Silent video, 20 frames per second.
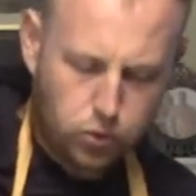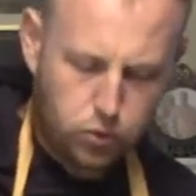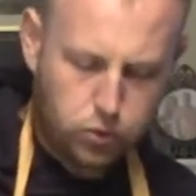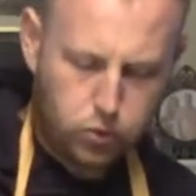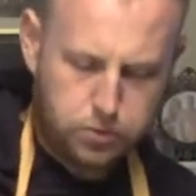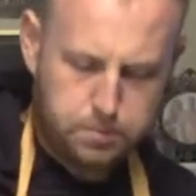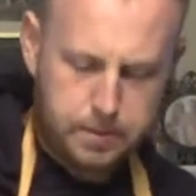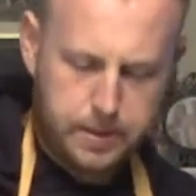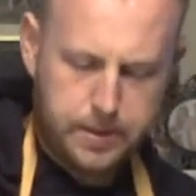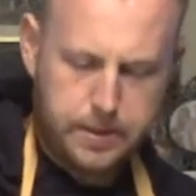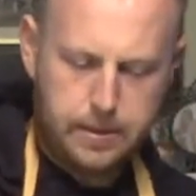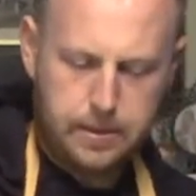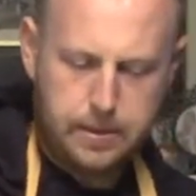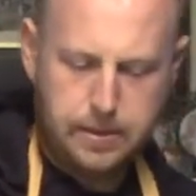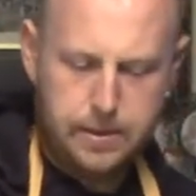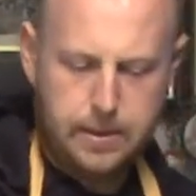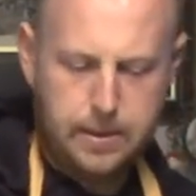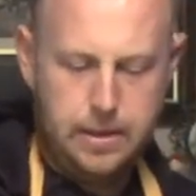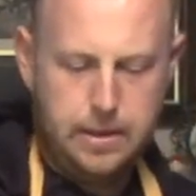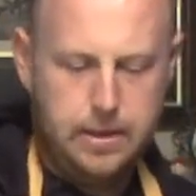spinner,
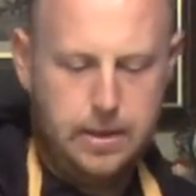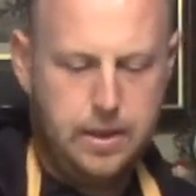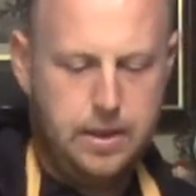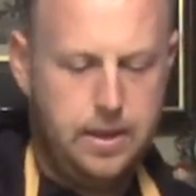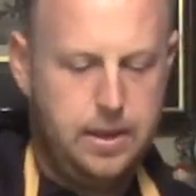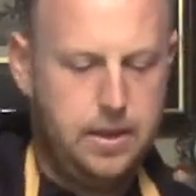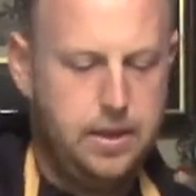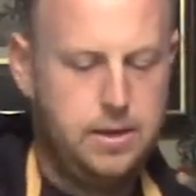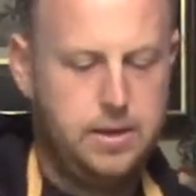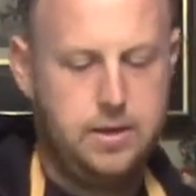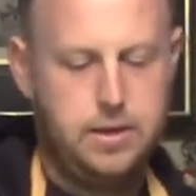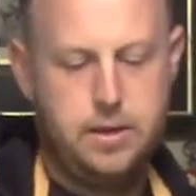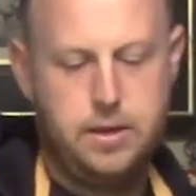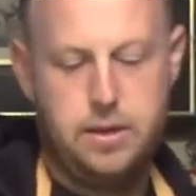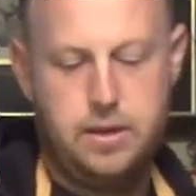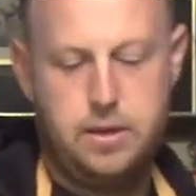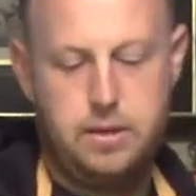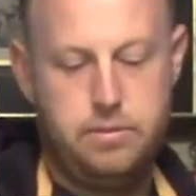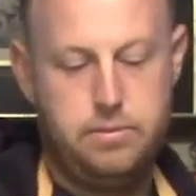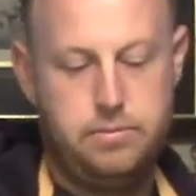and
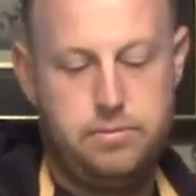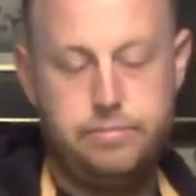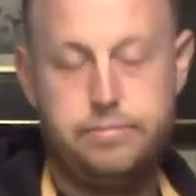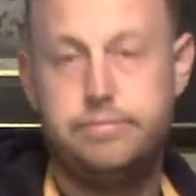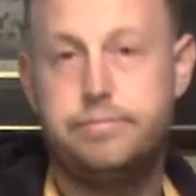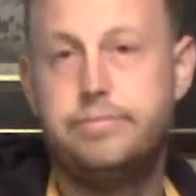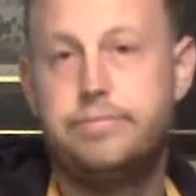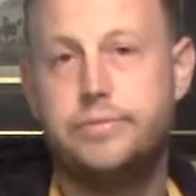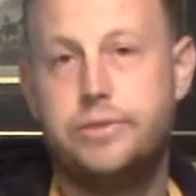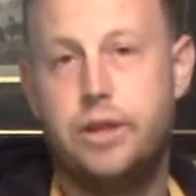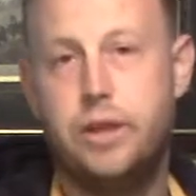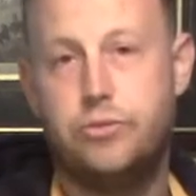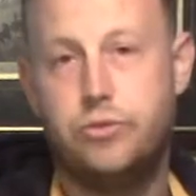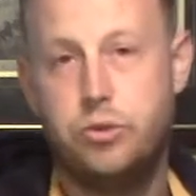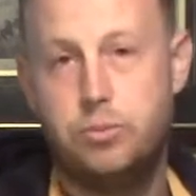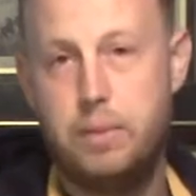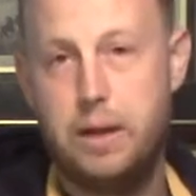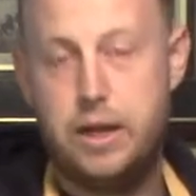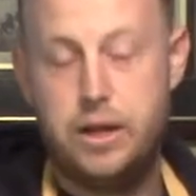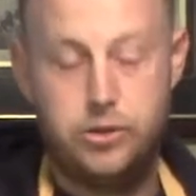you have to
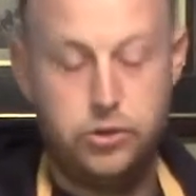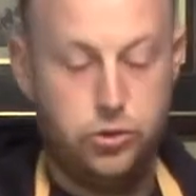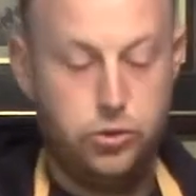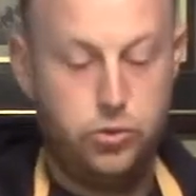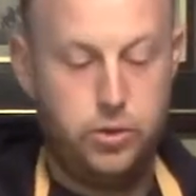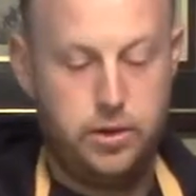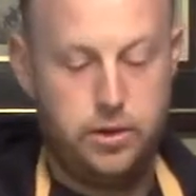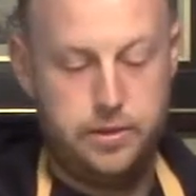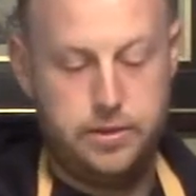buy a new one.